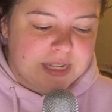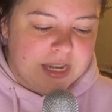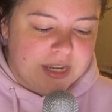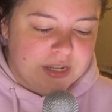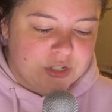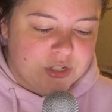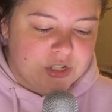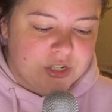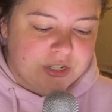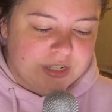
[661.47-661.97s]

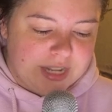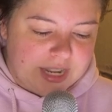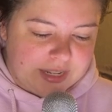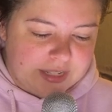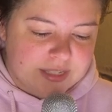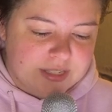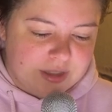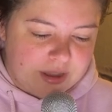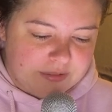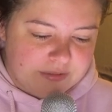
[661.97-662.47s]
touch your
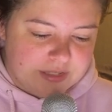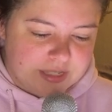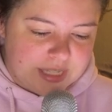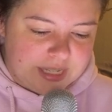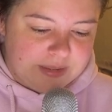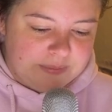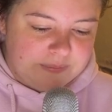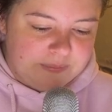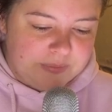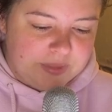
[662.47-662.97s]
neck
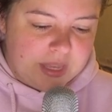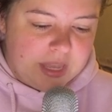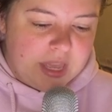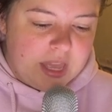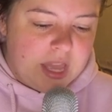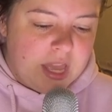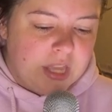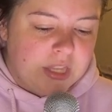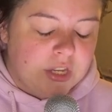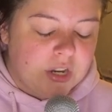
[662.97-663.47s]
softly.
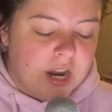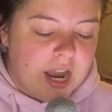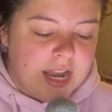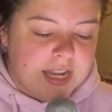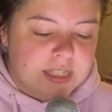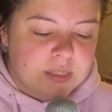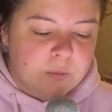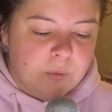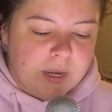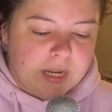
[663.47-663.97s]
Your
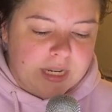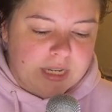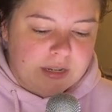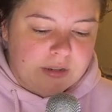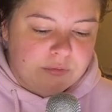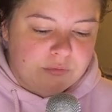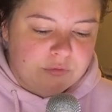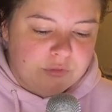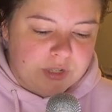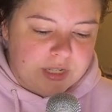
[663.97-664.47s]
eyes widen
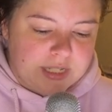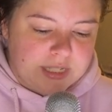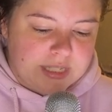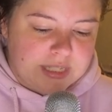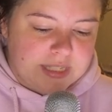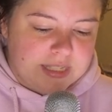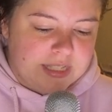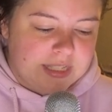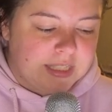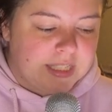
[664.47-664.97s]
and
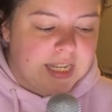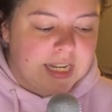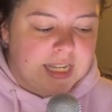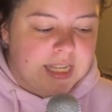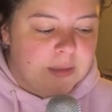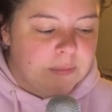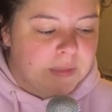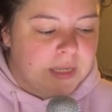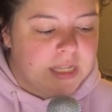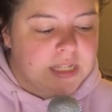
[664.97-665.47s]
freeze, letting
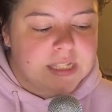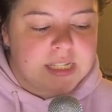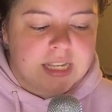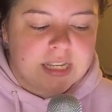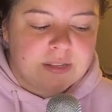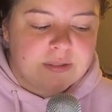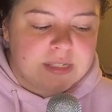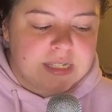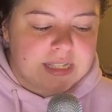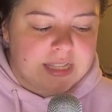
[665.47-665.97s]
him
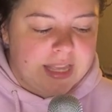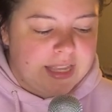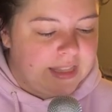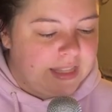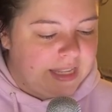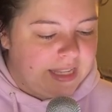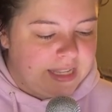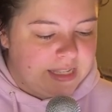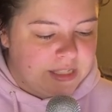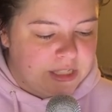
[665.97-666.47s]
continue to
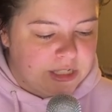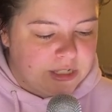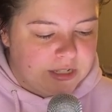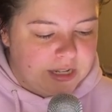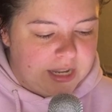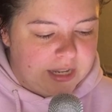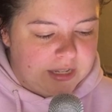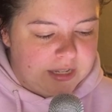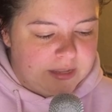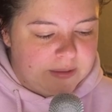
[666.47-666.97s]
lightly kiss your
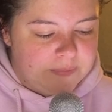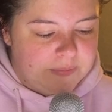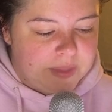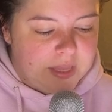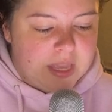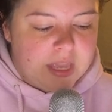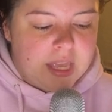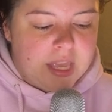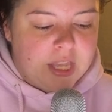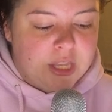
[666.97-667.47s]
neck.
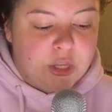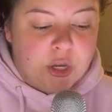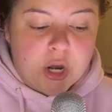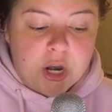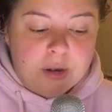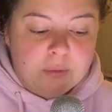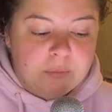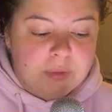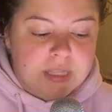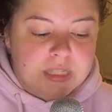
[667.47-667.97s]
Your
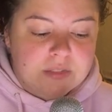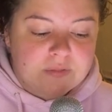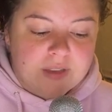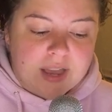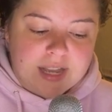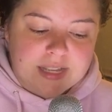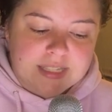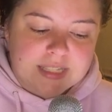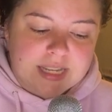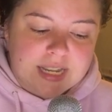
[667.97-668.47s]
heart beats
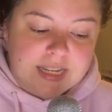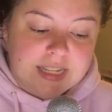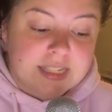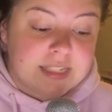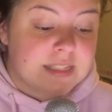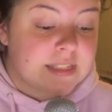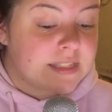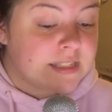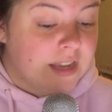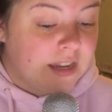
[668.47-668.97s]
fast and he
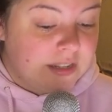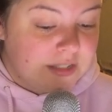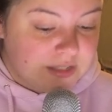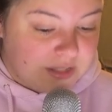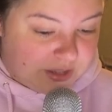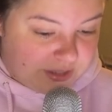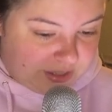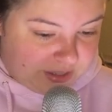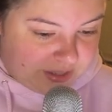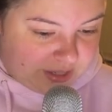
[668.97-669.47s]
sucks
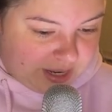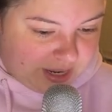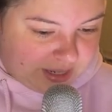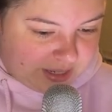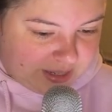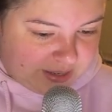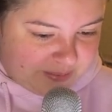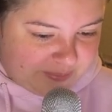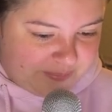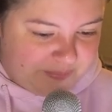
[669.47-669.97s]
on your
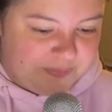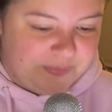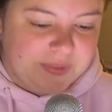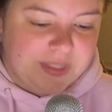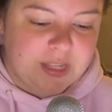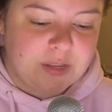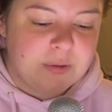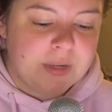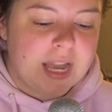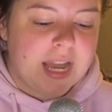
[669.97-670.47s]
neck.
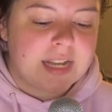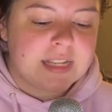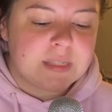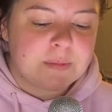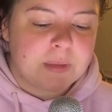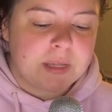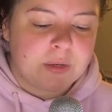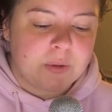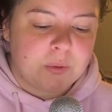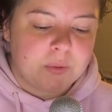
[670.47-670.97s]
You
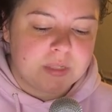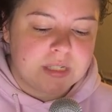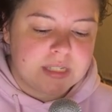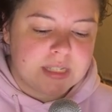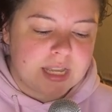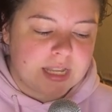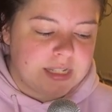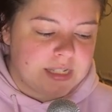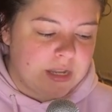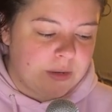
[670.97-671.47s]
gasp and hold his
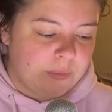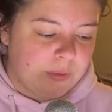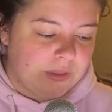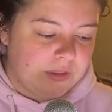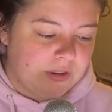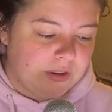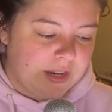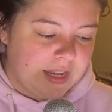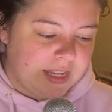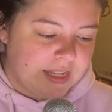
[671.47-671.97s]
head down with
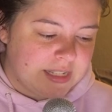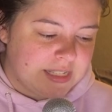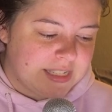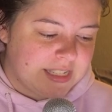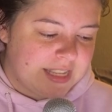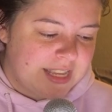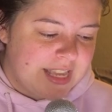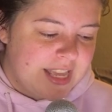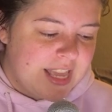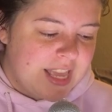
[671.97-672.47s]
your hand.
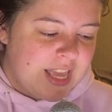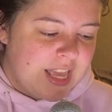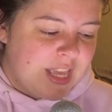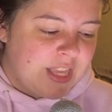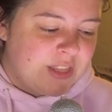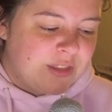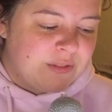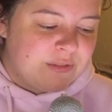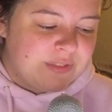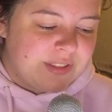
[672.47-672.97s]

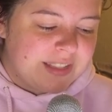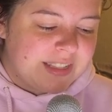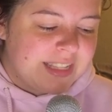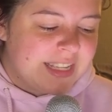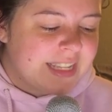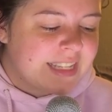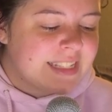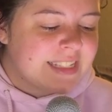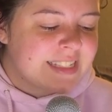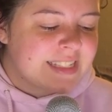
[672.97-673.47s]
You feel
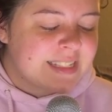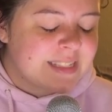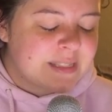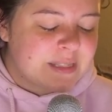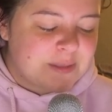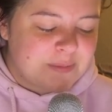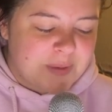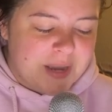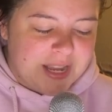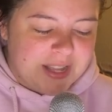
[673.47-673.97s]
his
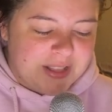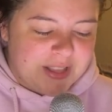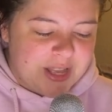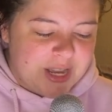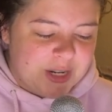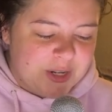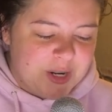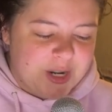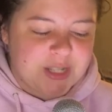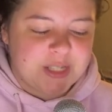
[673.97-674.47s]
smile
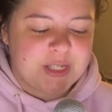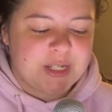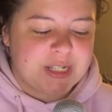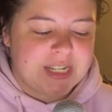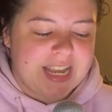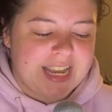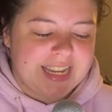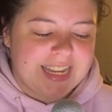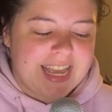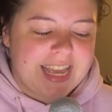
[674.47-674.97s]
across your
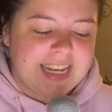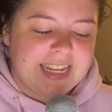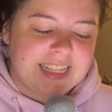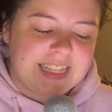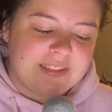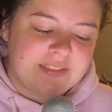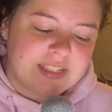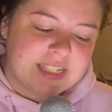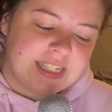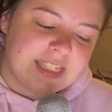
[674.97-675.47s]
neck and he
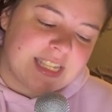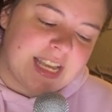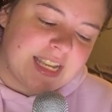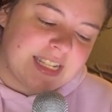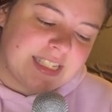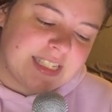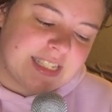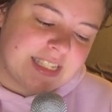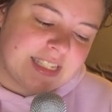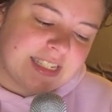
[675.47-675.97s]
lifts his
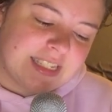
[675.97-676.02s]
head.